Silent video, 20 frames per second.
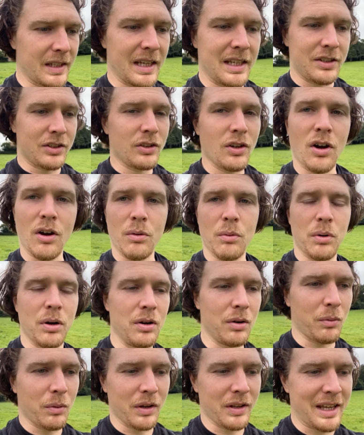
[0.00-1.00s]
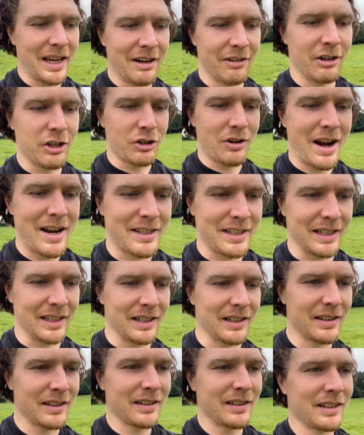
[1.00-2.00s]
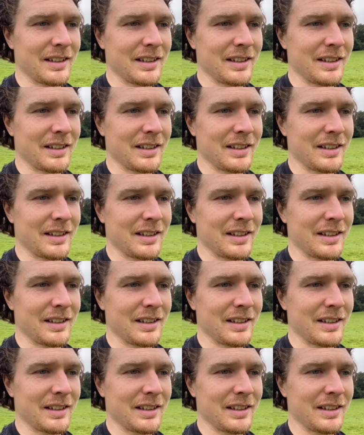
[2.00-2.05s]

is not what they are addressing.